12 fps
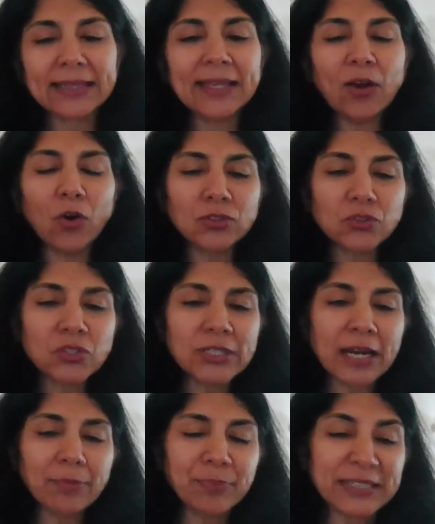They also
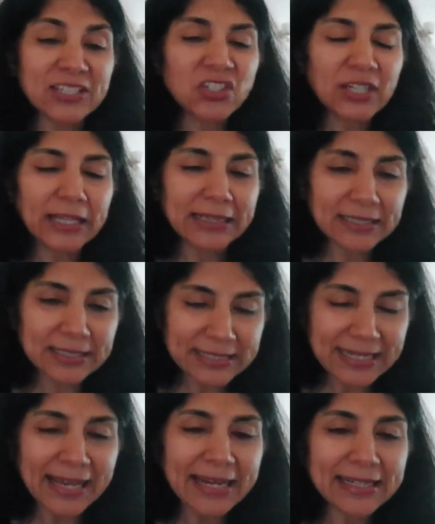start petitioning the
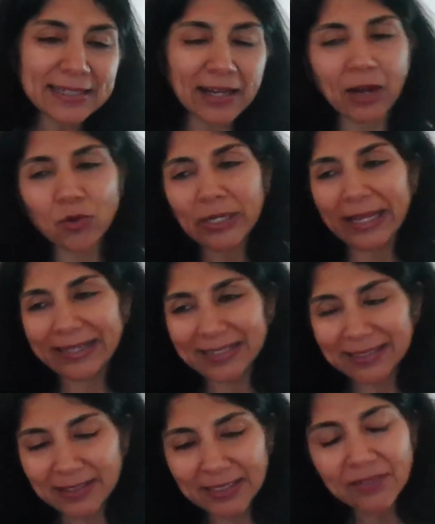state,
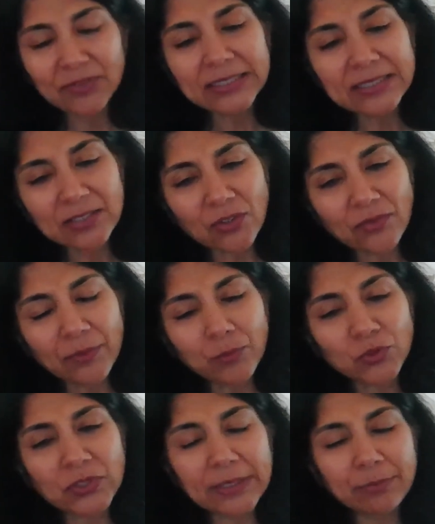outlining the grievances of the
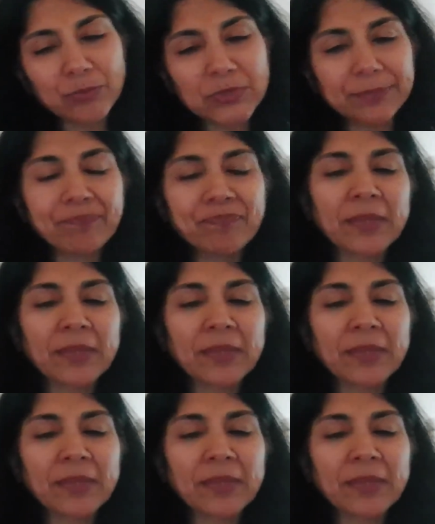Muslims.